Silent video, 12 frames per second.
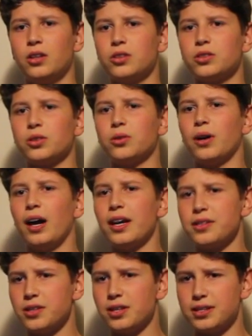So,
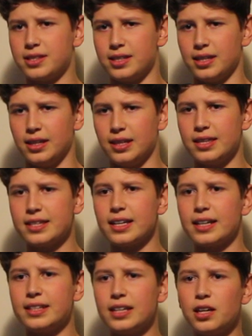as you can see, this
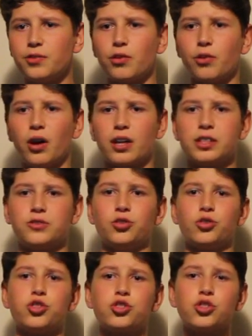idea of a rock has
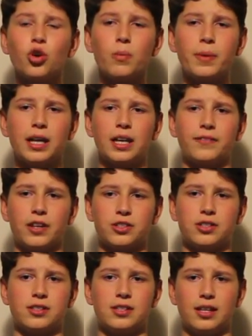fueled so many
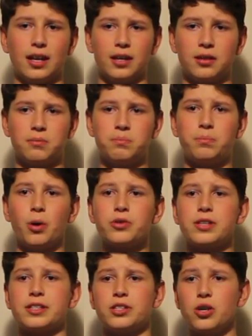inventions today,
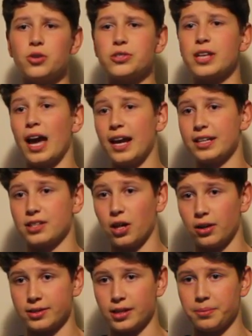both its use and its
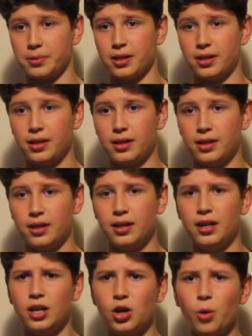concept.
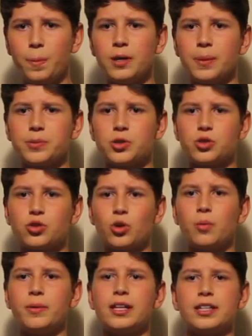It opened up
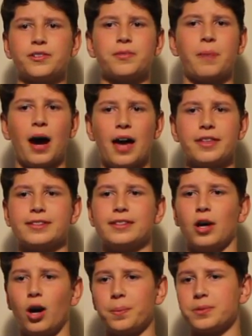so many different paths
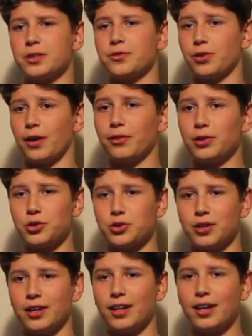and options for
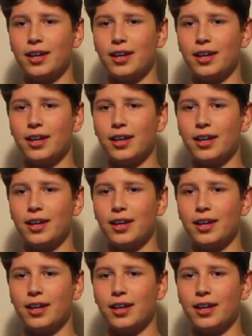evolution.